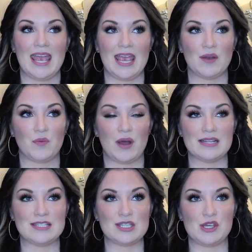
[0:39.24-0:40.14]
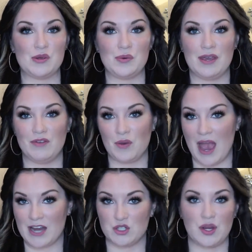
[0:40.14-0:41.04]
It wants to give you
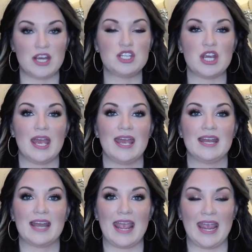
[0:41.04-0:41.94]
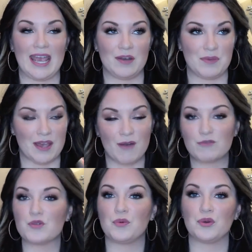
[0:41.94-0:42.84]
hydration and be
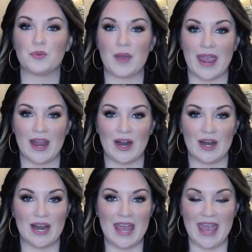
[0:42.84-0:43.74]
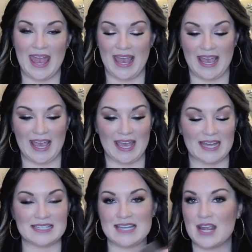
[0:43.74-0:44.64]
comfortable to wear,
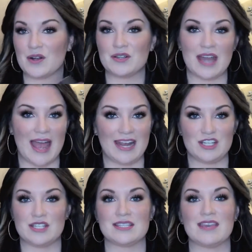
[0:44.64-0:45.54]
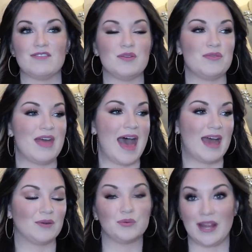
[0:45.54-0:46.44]
and day or night just give you
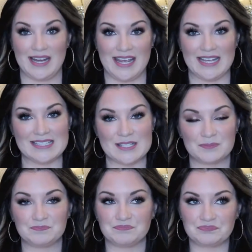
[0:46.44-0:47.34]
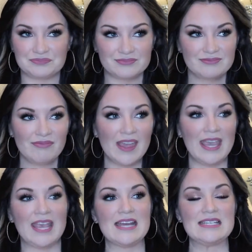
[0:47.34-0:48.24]
that radiance.
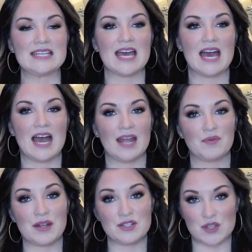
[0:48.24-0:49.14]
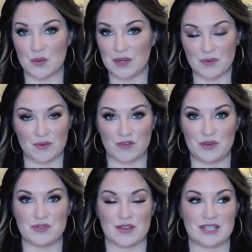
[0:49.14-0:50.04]
And I read so many
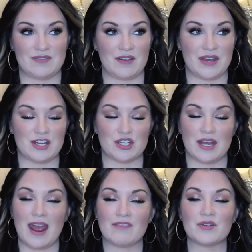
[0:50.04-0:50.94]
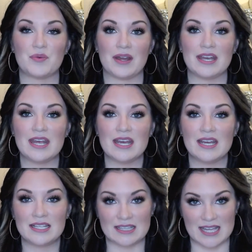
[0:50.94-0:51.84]
reviews on this foundation and everyone
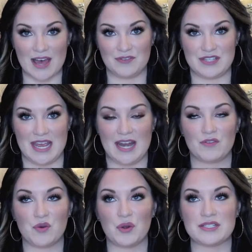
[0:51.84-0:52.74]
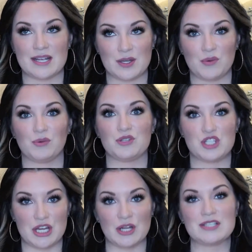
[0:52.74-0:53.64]
loved it. And of course I knew it was
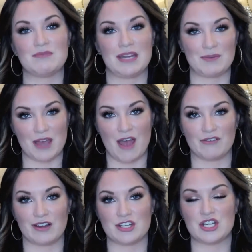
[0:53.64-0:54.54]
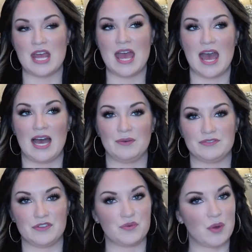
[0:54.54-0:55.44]
sheer to medium coverage.
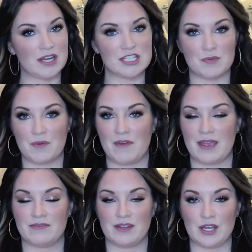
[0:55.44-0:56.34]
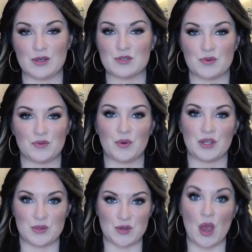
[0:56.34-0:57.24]
If you've watched some of my videos before,
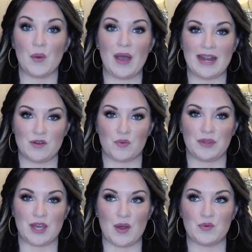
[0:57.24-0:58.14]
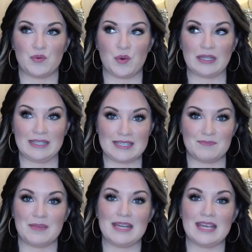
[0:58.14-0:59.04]
you know I normally go for at least
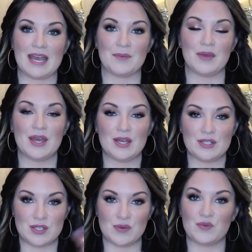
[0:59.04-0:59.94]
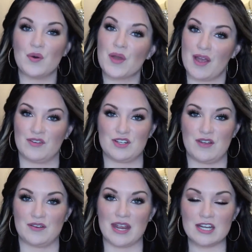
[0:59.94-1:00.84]
medium to full coverage
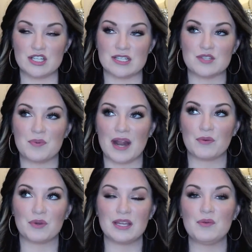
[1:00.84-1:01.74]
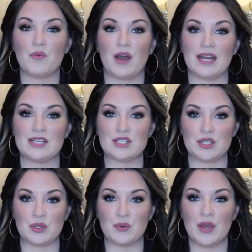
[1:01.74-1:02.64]
foundations, but I really wanted
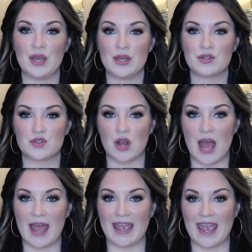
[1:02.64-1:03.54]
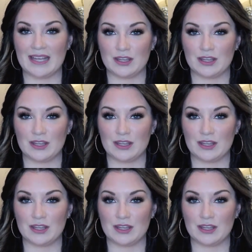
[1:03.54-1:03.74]
to try a